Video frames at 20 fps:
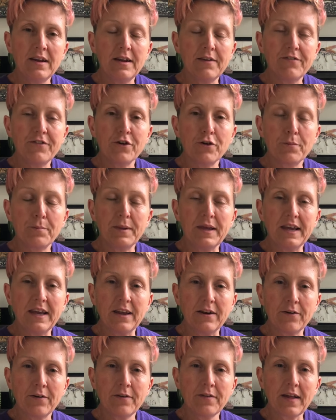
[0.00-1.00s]
If you're a
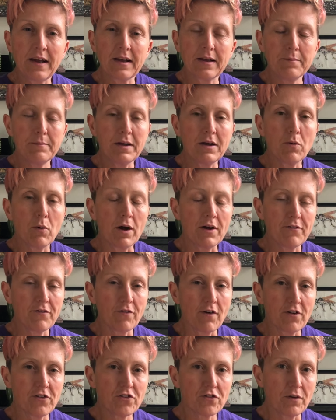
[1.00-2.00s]
beginner, that can be quite
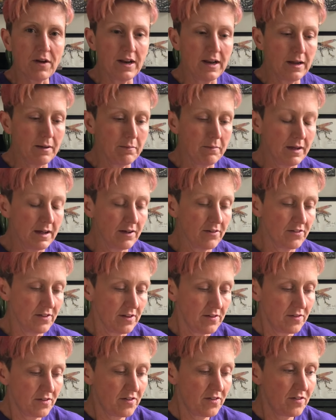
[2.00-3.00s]
frustrating because
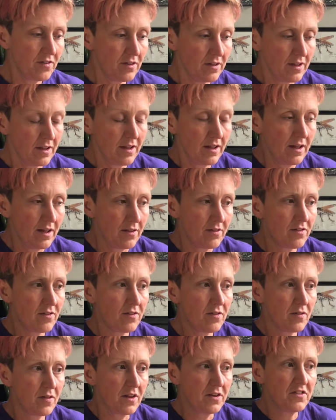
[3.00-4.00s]

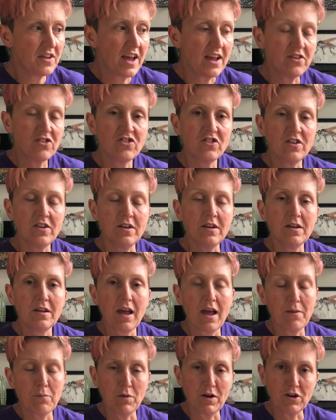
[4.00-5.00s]
it's the tension,
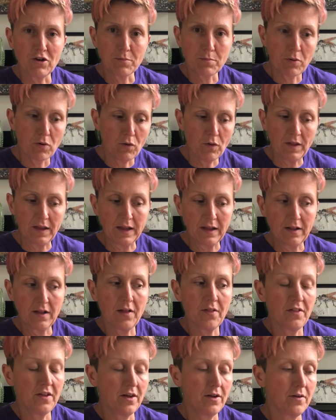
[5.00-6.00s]
and when you're pulling
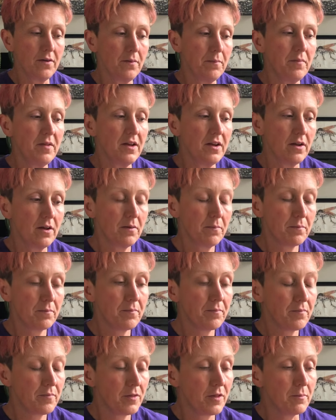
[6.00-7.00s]

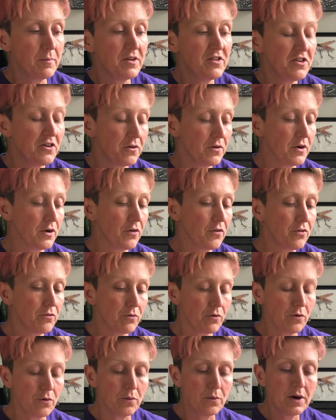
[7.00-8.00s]
the material
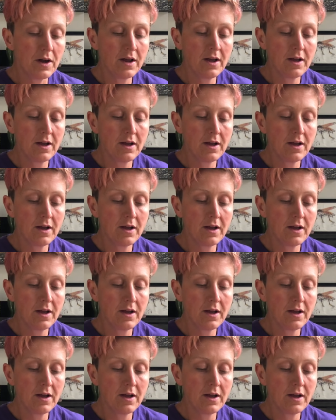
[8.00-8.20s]
through